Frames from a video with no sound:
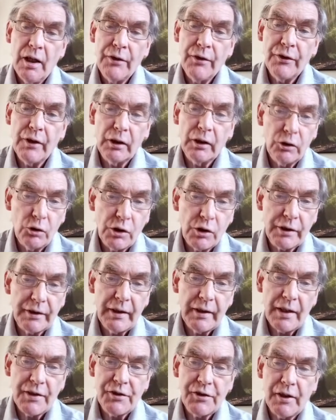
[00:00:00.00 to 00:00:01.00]
The Lord
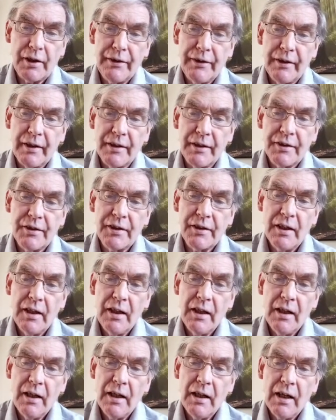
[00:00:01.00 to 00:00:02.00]
has done this,
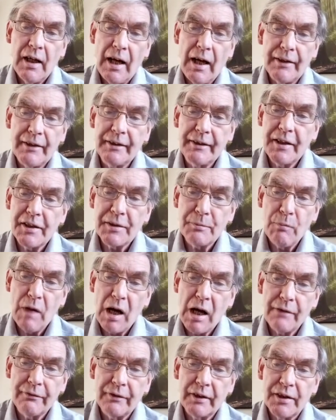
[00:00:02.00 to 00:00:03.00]
and it is
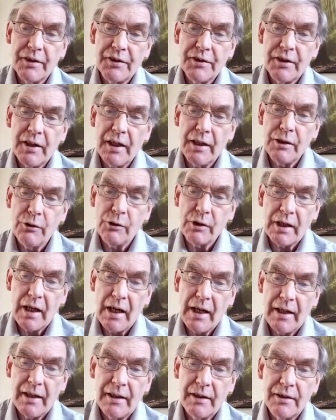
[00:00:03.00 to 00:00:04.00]
marvellous in our
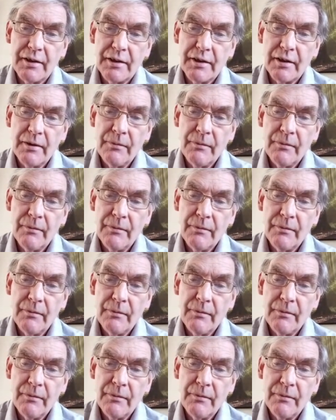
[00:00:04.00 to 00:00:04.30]
eyes.